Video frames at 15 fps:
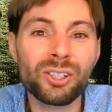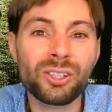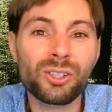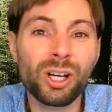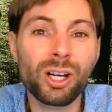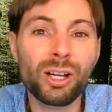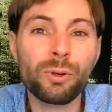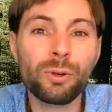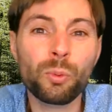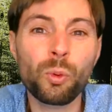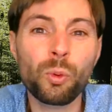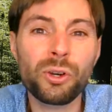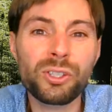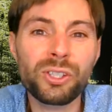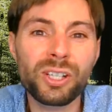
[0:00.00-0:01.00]
decipher
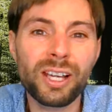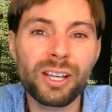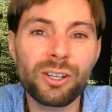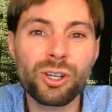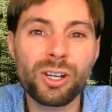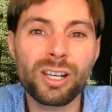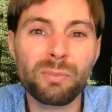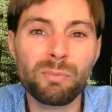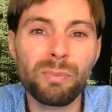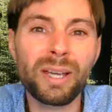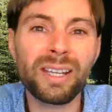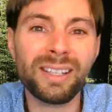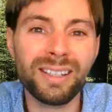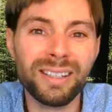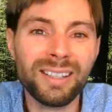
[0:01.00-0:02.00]
what does it actually
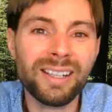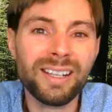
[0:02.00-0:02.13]
mean.